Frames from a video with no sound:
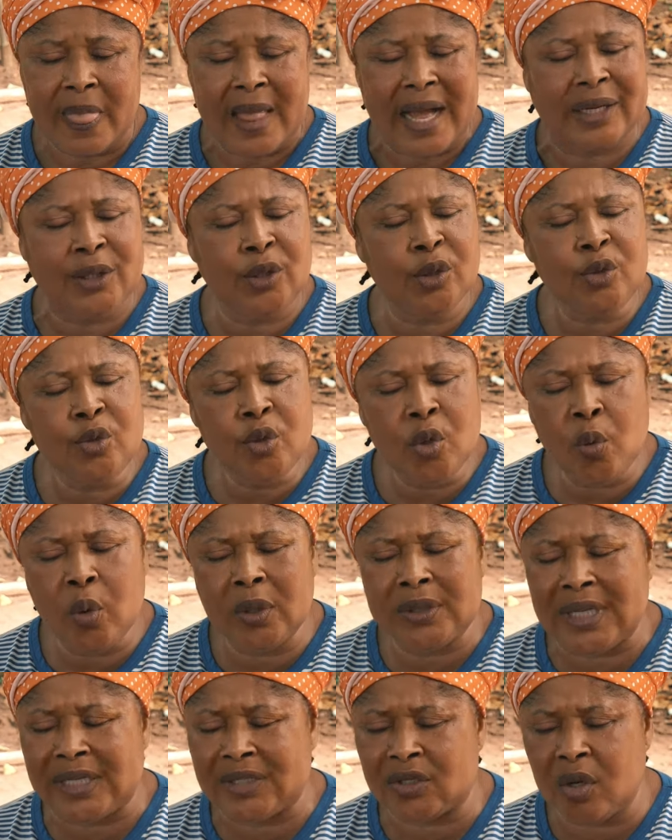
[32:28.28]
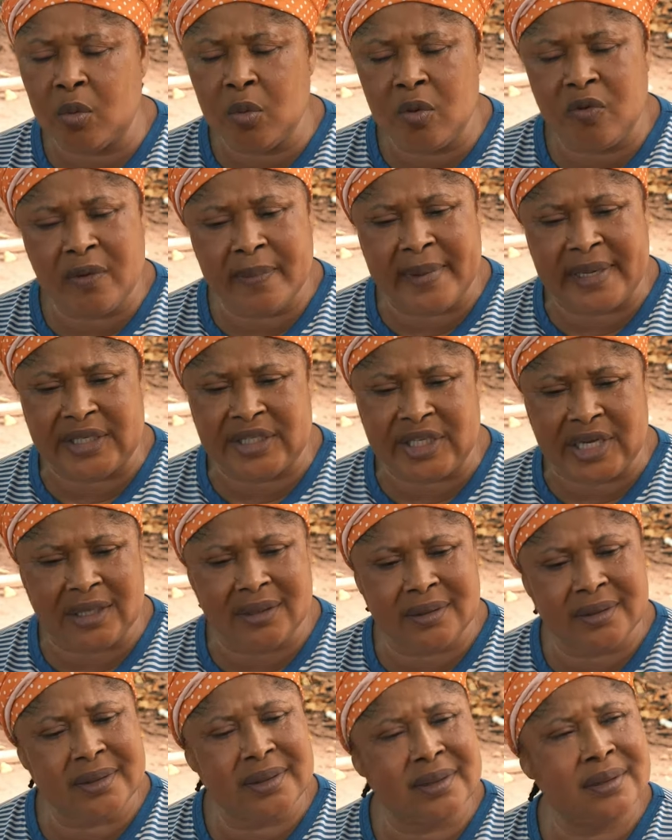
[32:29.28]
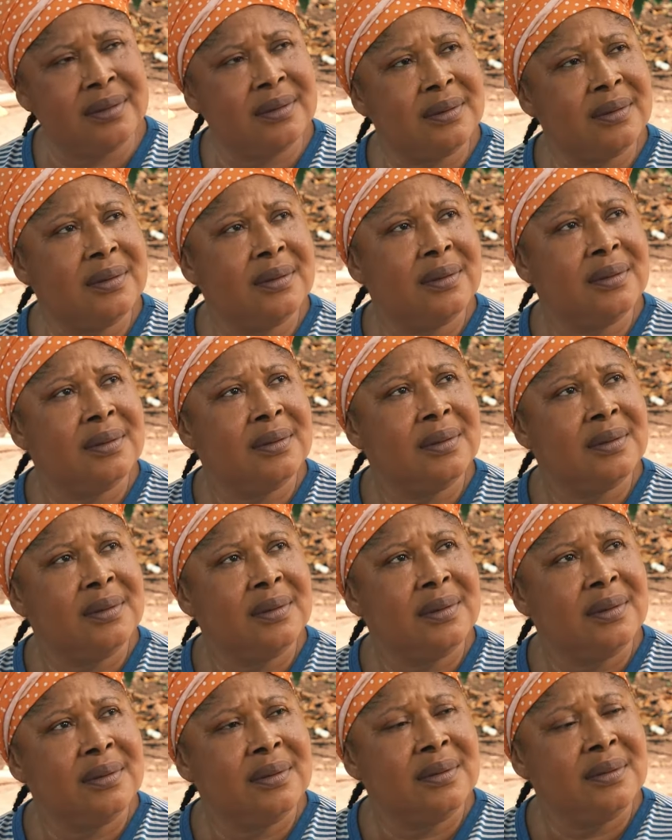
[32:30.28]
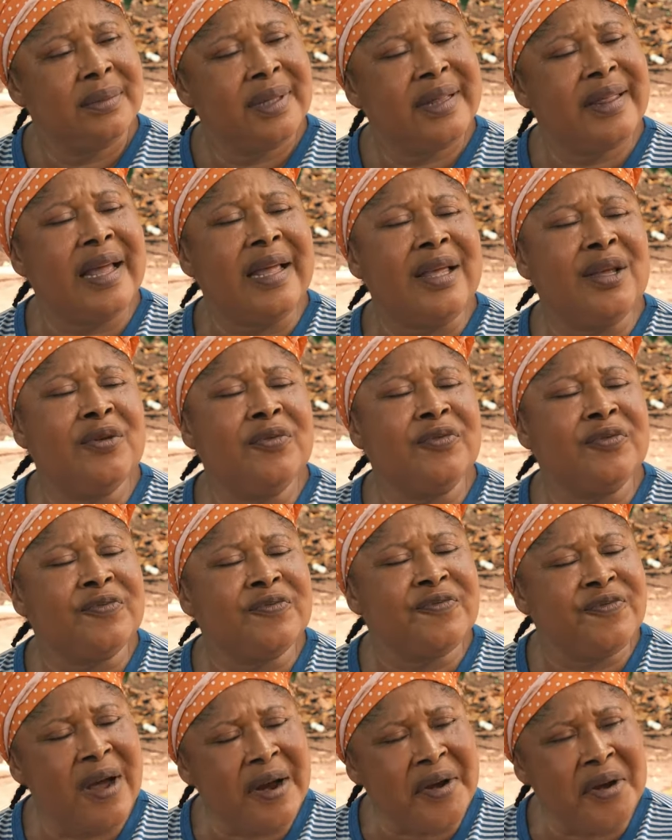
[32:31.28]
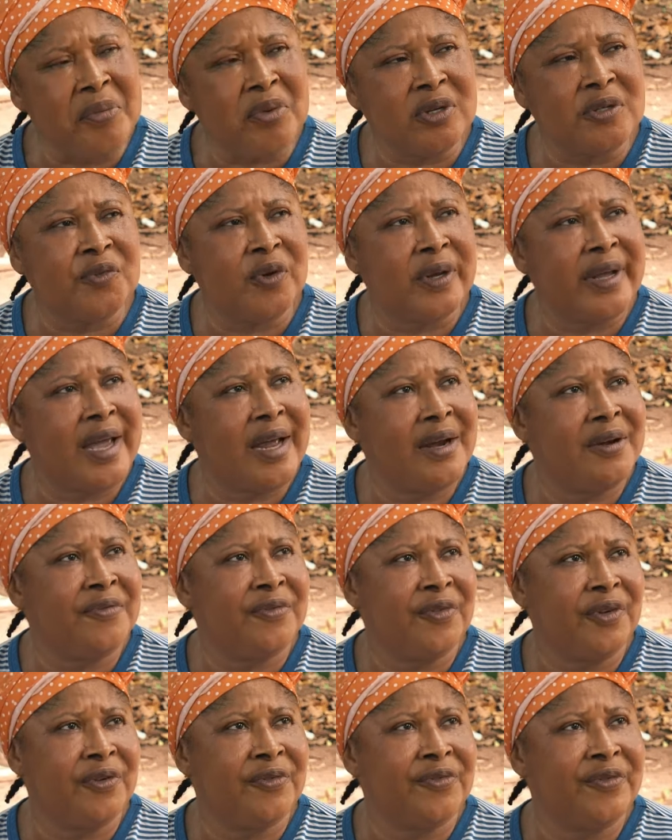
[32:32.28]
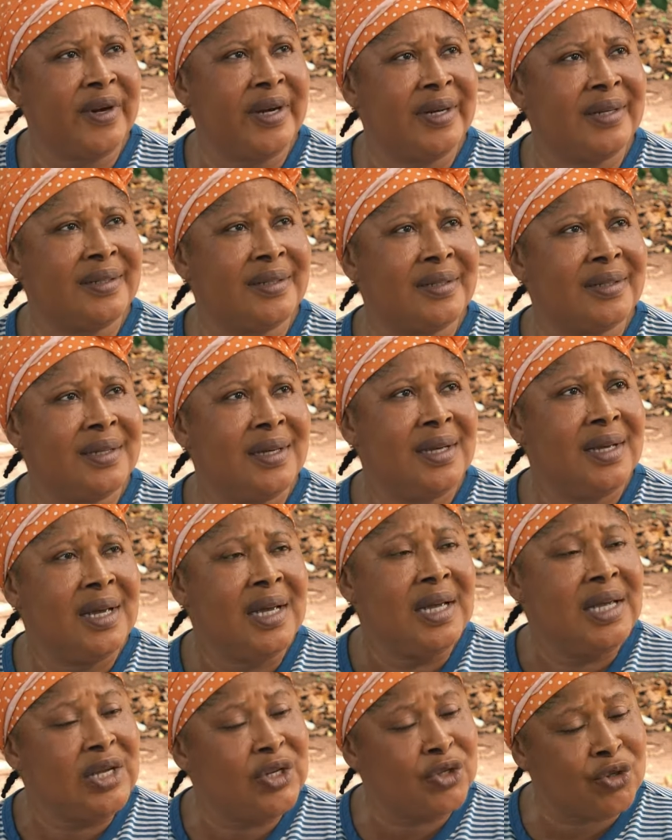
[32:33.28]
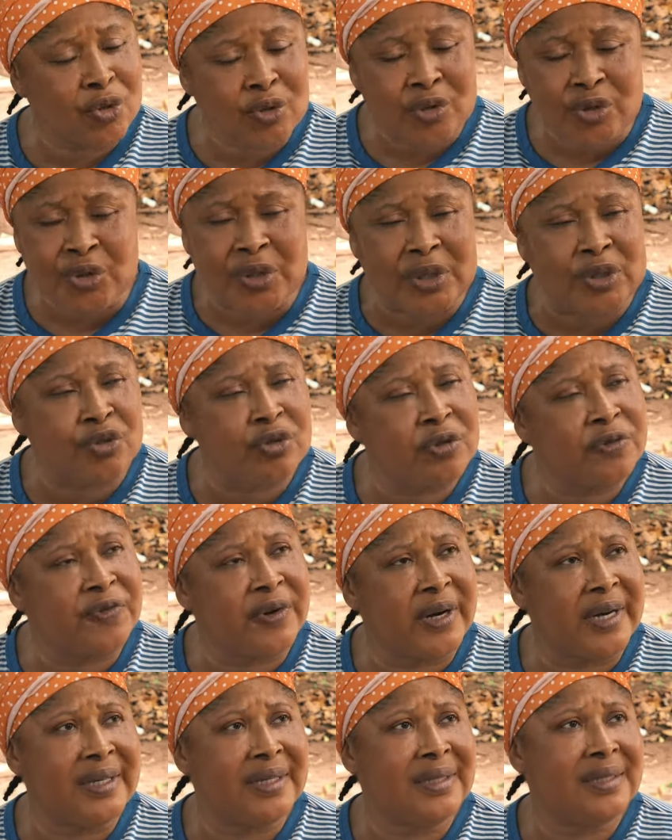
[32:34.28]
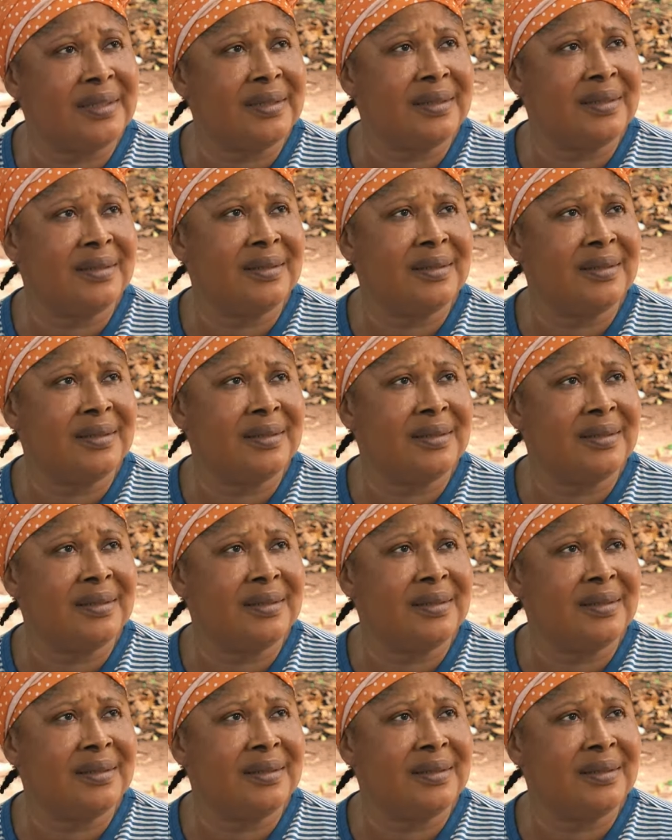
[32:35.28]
I don't know what has come over my child. Thank you very much for caring for your friend. It shows you a true friend.